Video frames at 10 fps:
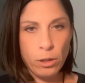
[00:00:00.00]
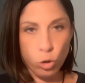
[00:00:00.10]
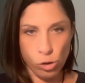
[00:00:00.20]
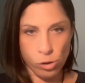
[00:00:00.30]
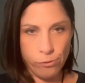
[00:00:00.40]

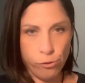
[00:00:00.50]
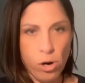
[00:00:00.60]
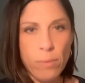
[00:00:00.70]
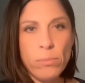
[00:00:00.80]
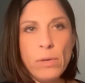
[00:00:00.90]
learn
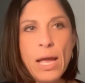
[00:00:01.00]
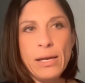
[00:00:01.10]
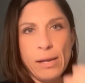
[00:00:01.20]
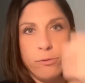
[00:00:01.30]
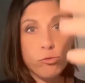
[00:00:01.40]
from,
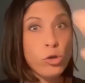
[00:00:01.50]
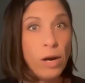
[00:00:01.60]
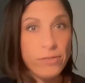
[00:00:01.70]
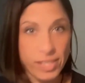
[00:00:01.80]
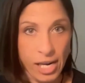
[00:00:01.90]
and
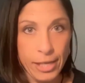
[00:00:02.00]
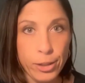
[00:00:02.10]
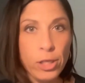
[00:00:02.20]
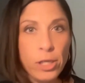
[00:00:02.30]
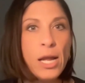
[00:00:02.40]
Rudolf
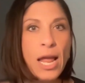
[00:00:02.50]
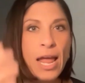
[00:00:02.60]
Steiner.